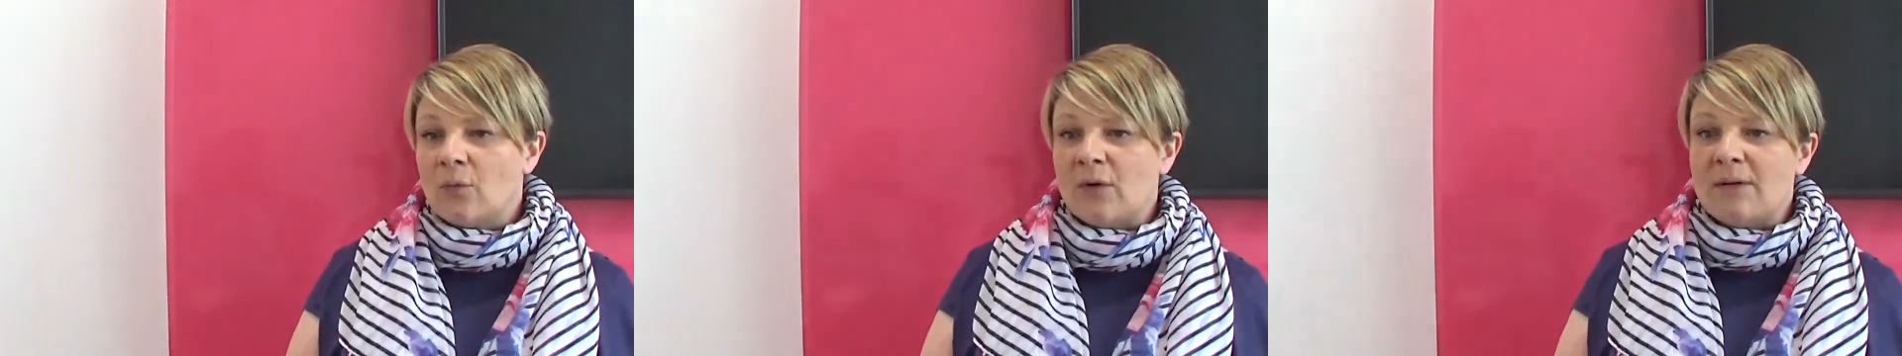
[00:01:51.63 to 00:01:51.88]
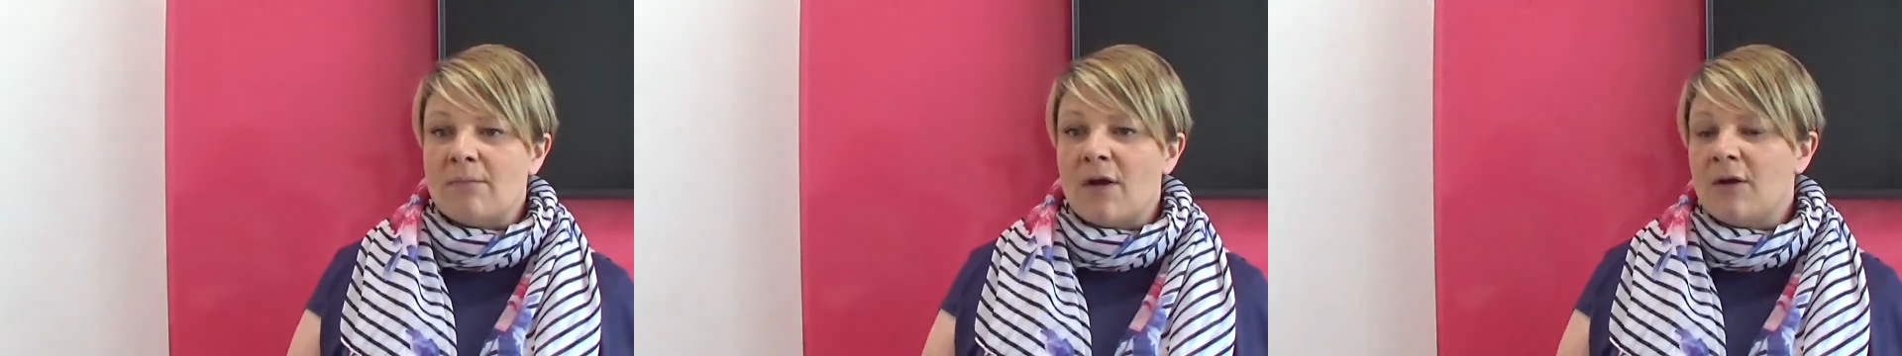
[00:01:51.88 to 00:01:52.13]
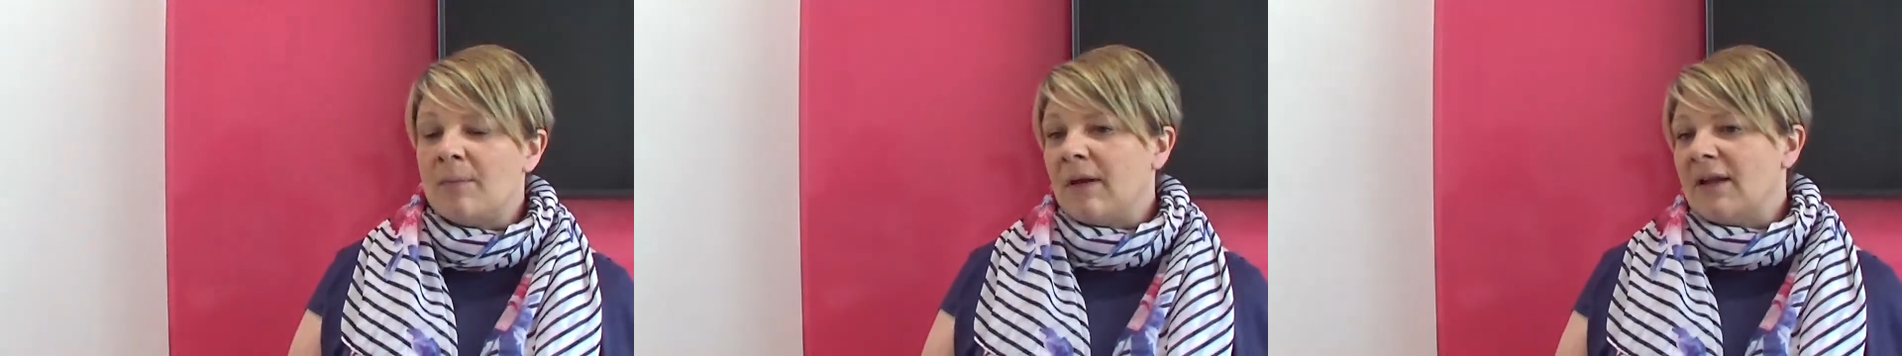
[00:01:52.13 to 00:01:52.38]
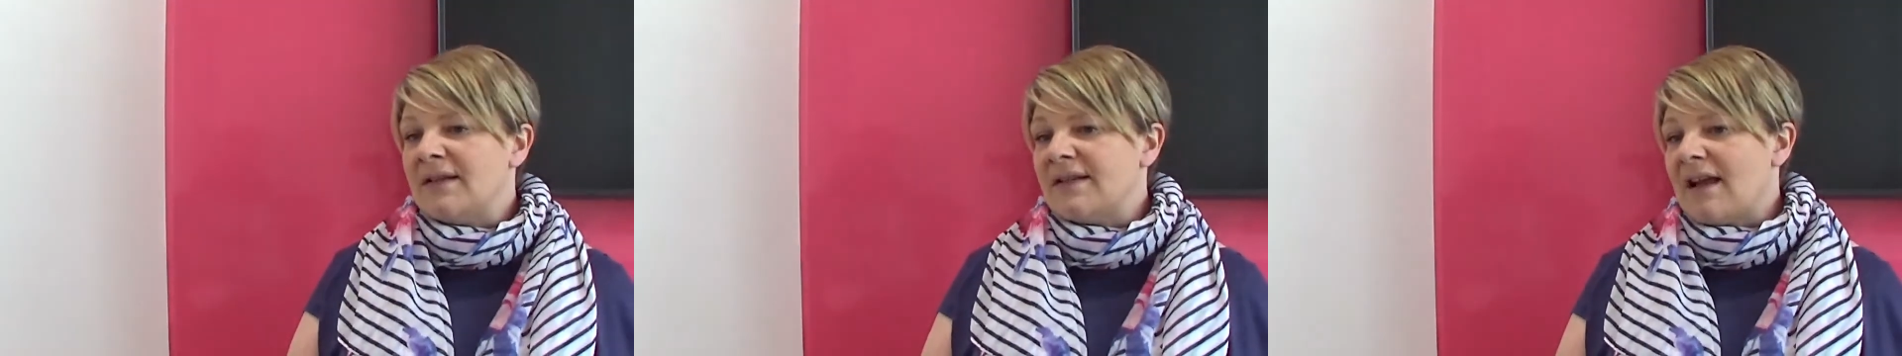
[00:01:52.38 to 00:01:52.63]
we
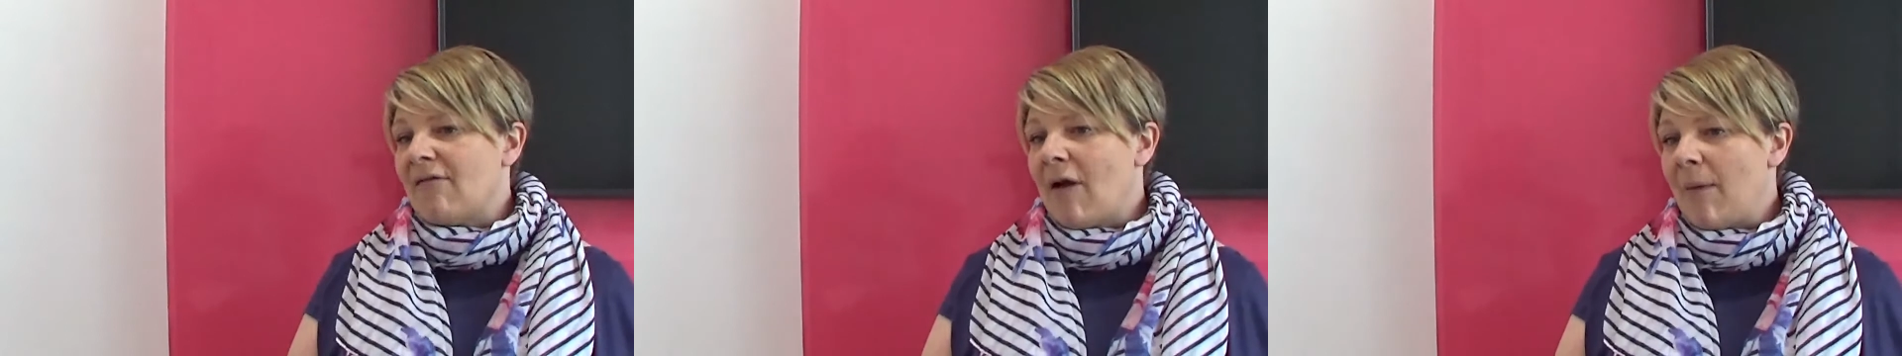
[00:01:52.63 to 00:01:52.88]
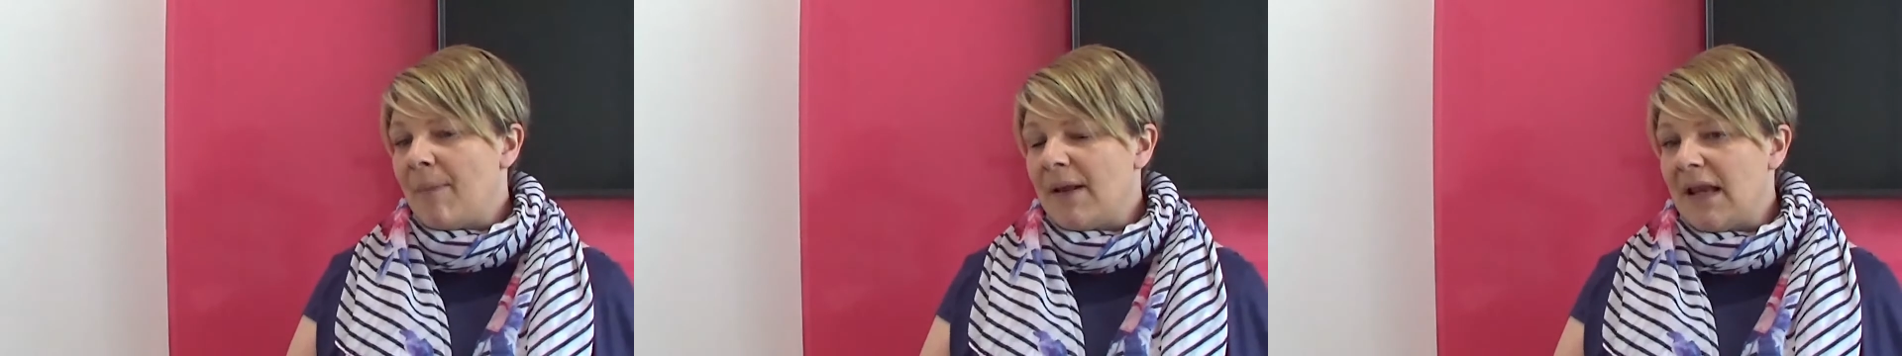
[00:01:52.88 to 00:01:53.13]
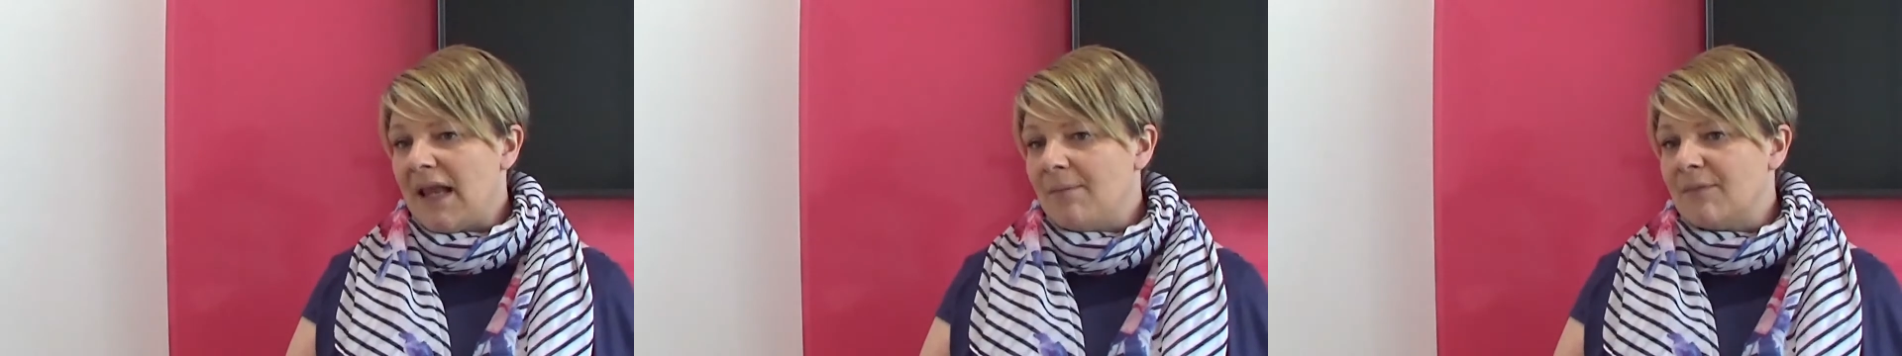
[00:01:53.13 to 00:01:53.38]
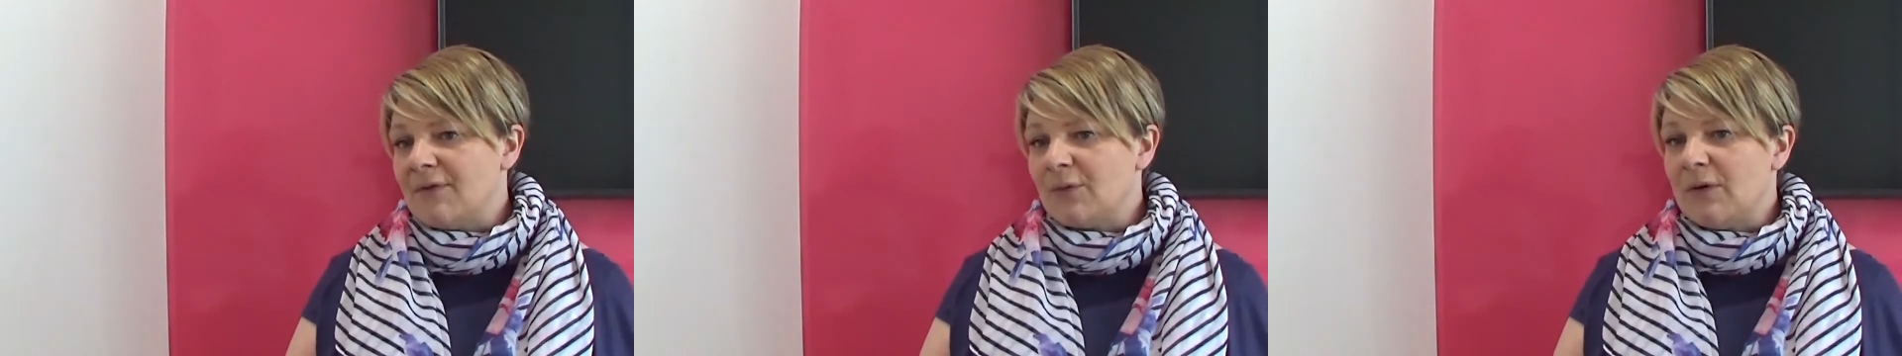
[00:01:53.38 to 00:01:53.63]
mobilise their upper
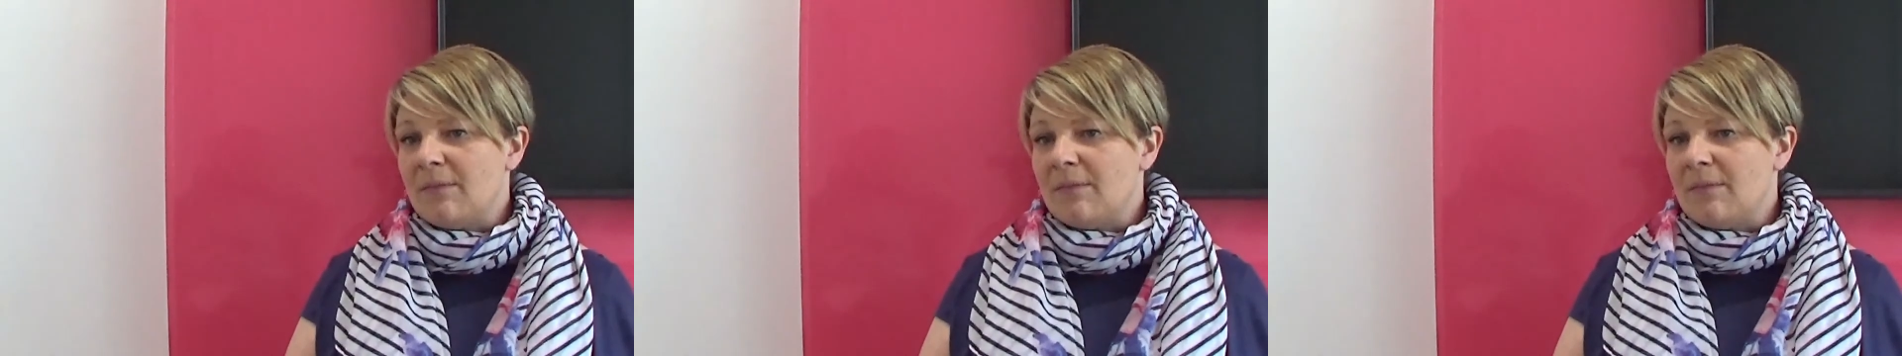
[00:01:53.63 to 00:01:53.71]
limbs,